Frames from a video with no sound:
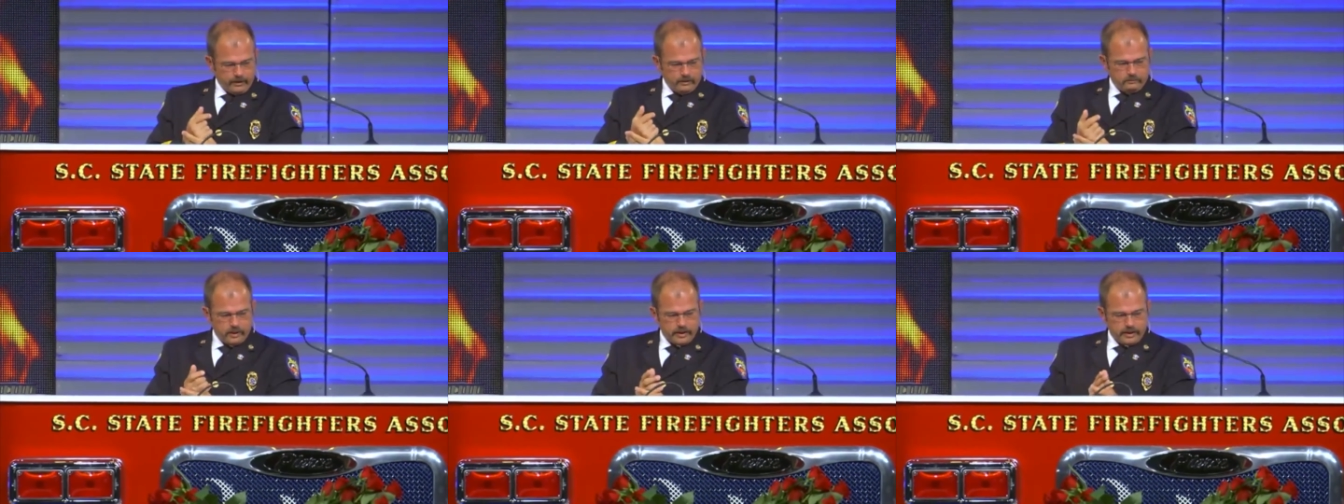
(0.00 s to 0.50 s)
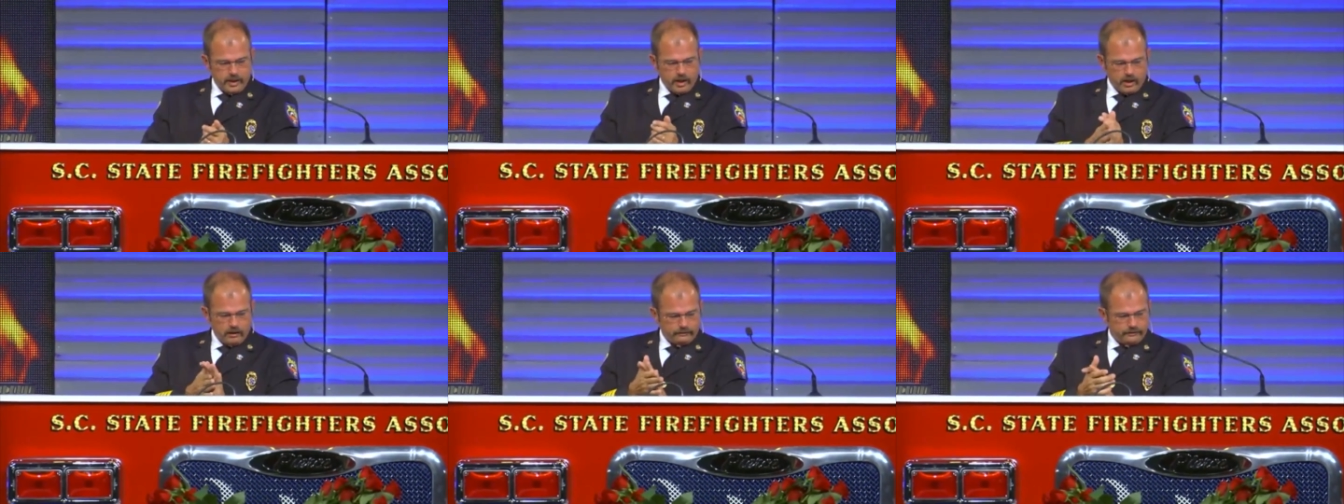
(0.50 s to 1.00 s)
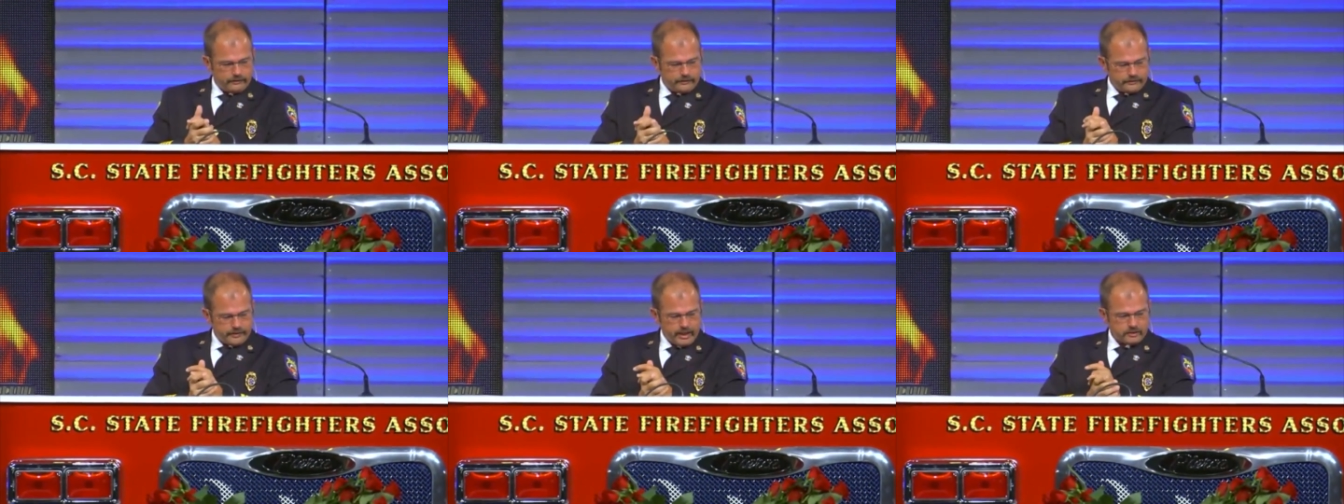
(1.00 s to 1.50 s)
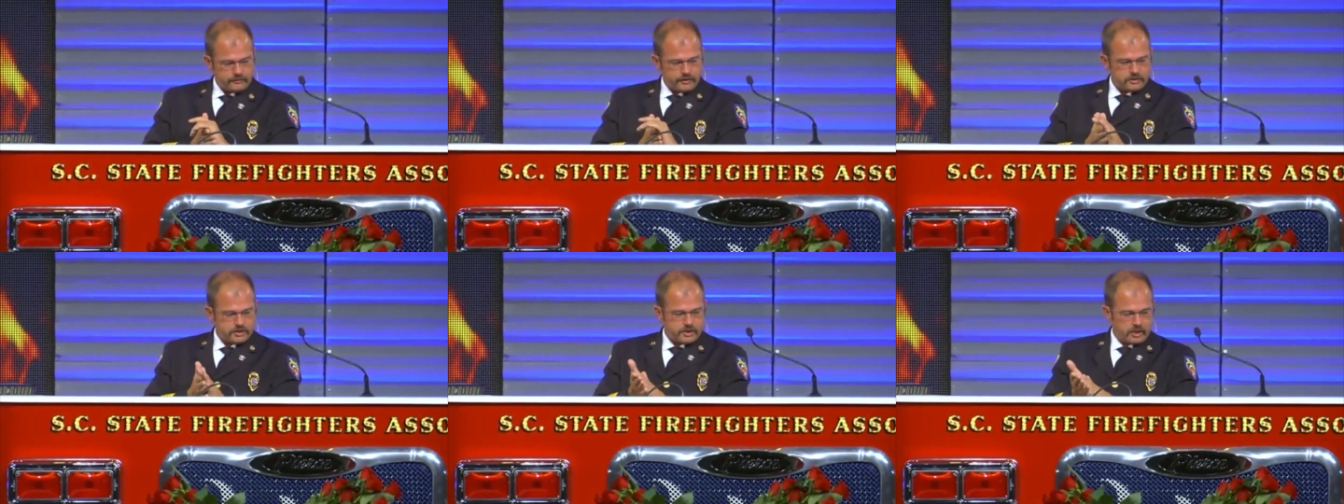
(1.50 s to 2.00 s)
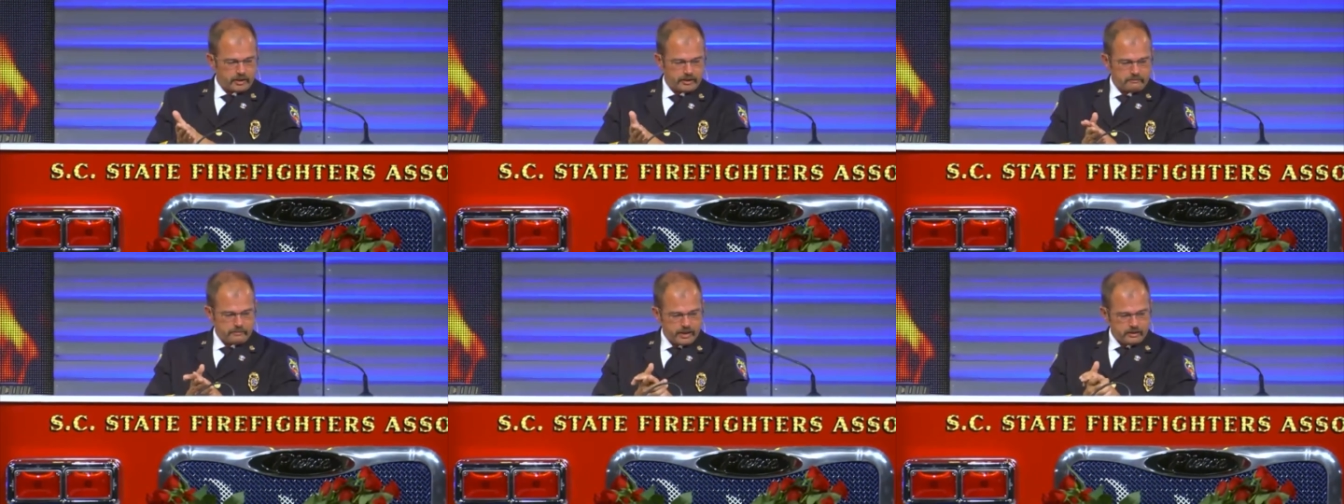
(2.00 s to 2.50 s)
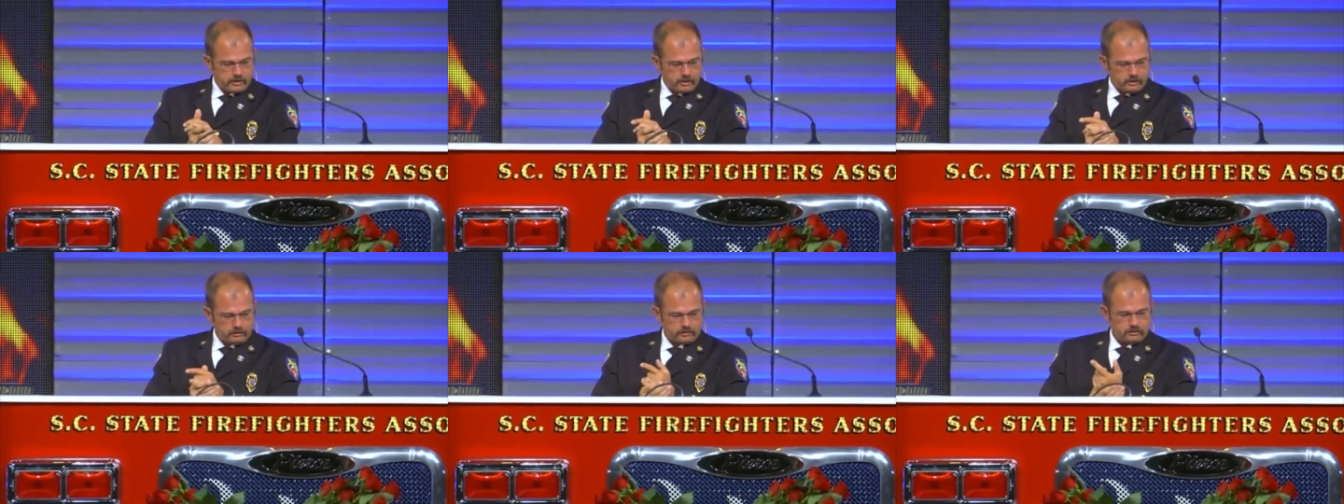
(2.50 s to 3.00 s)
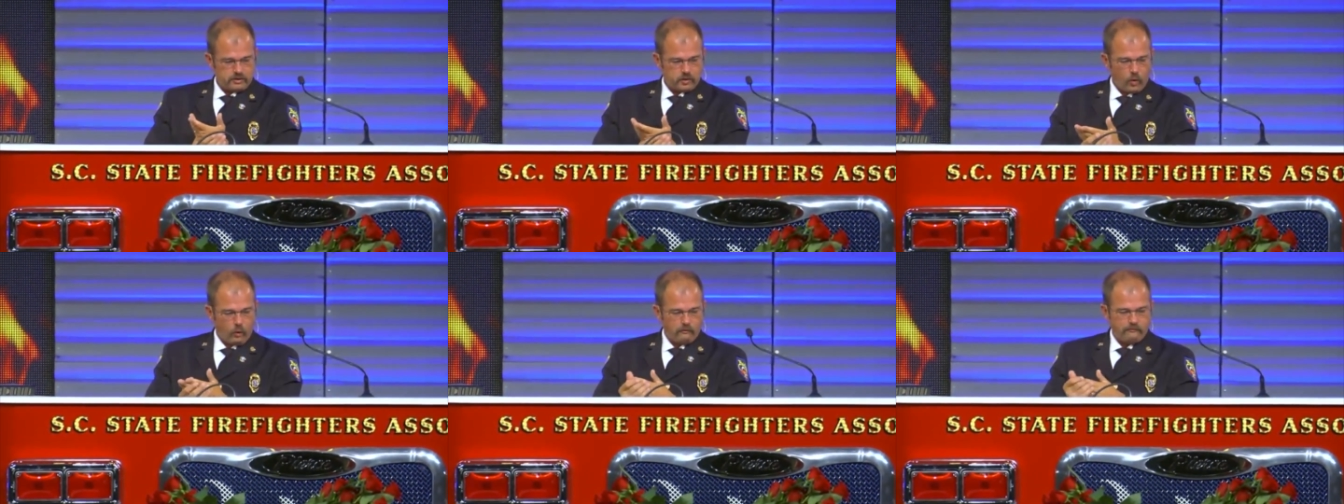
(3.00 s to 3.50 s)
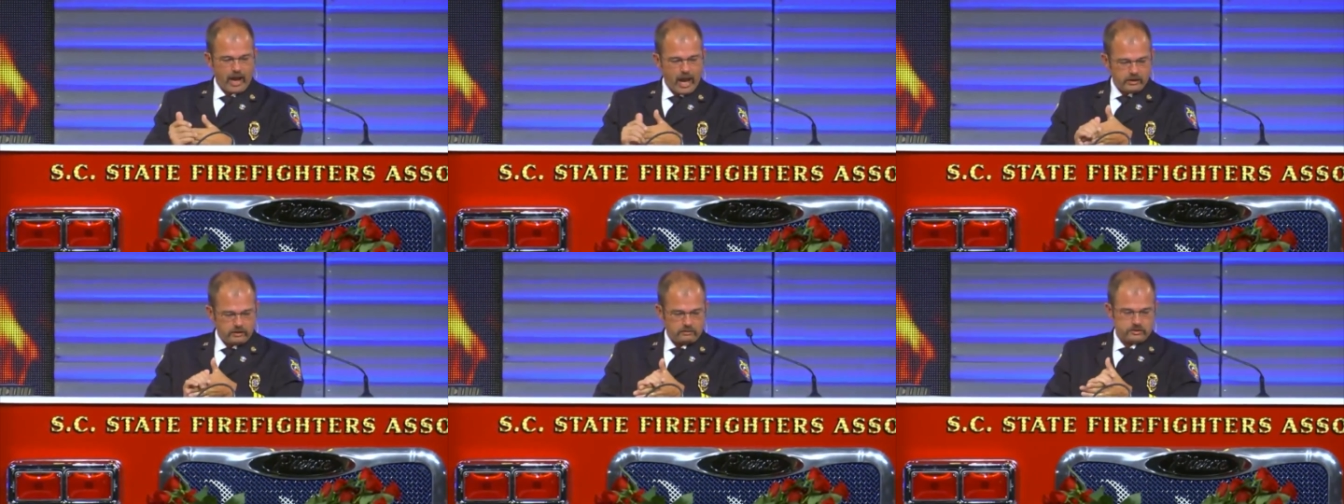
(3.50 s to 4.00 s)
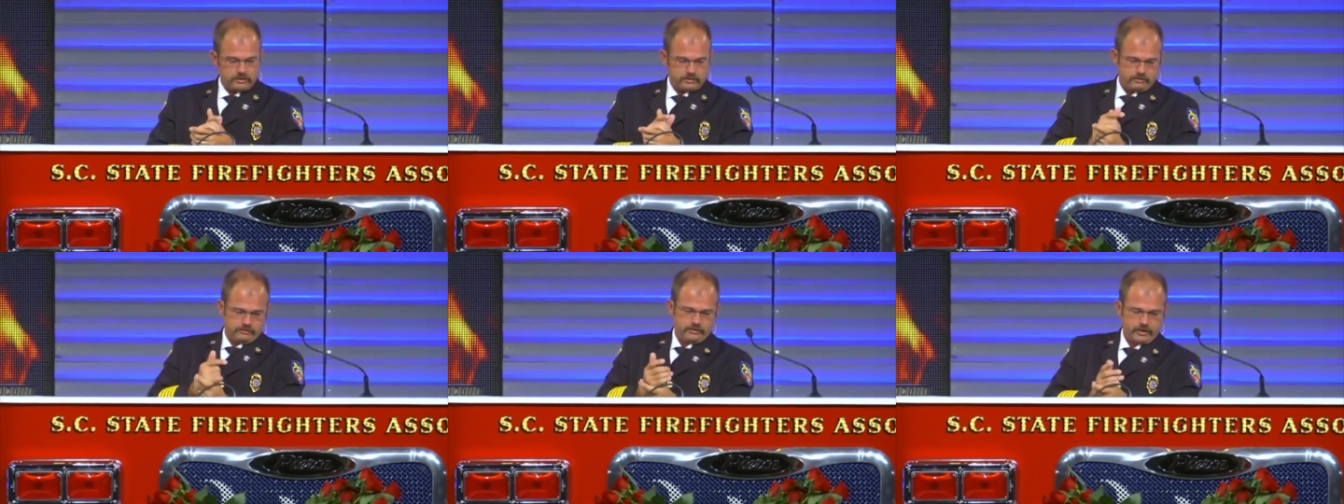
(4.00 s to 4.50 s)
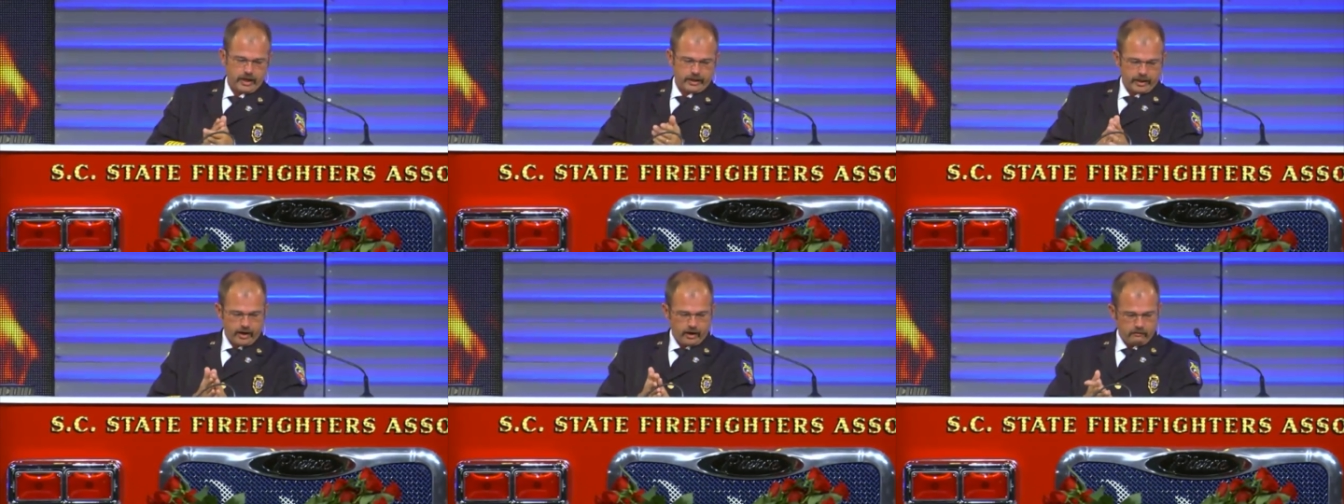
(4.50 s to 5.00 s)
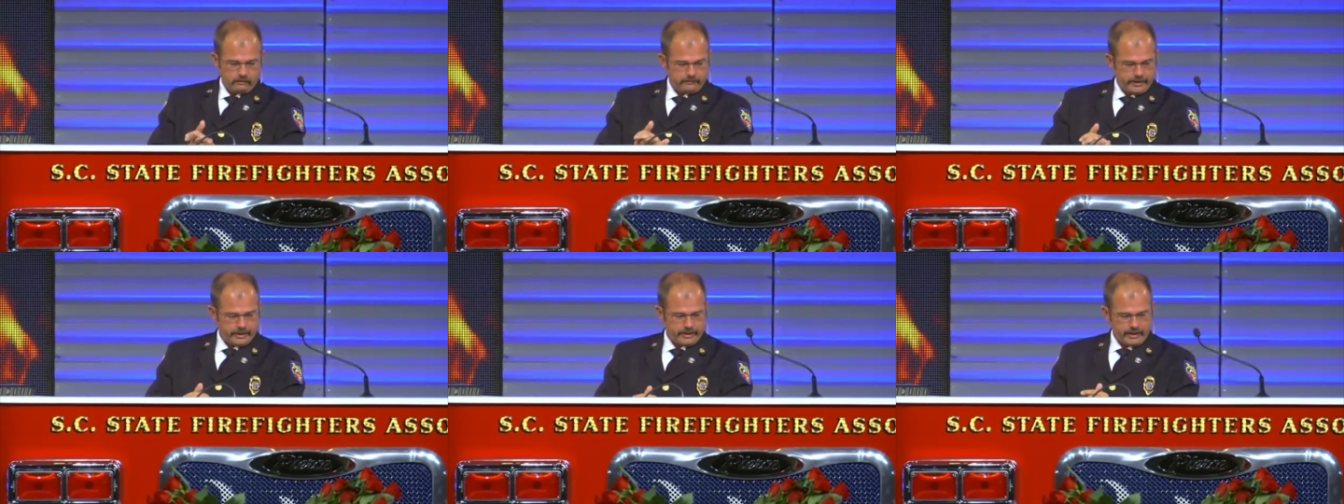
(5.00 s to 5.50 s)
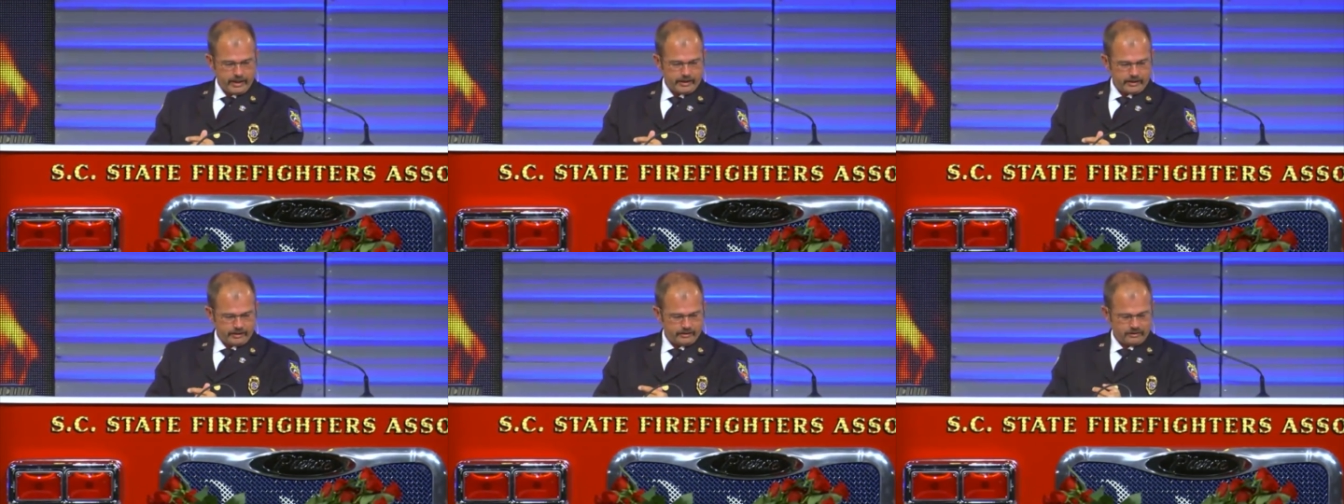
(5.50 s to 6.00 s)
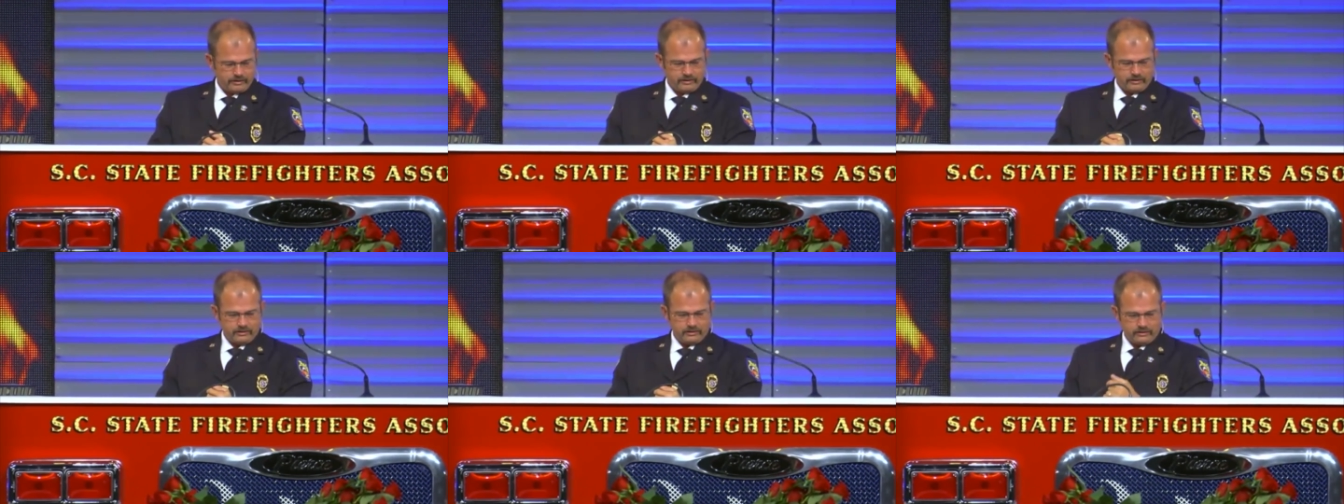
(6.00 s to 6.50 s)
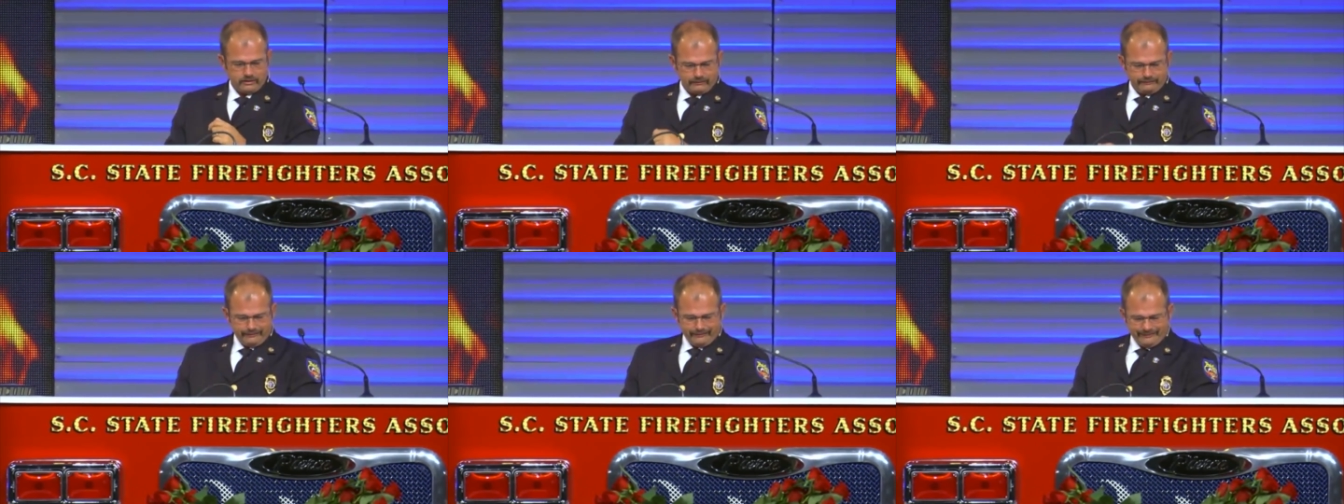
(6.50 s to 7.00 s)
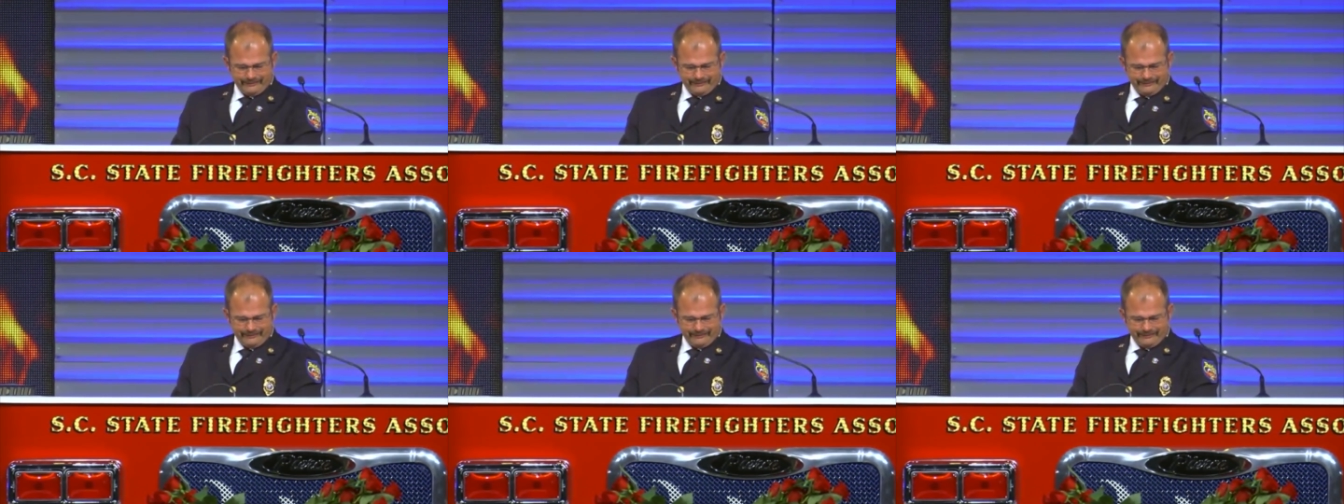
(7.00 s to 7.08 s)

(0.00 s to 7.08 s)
but uh, thanks for instilling in me the core values that I carry with me today.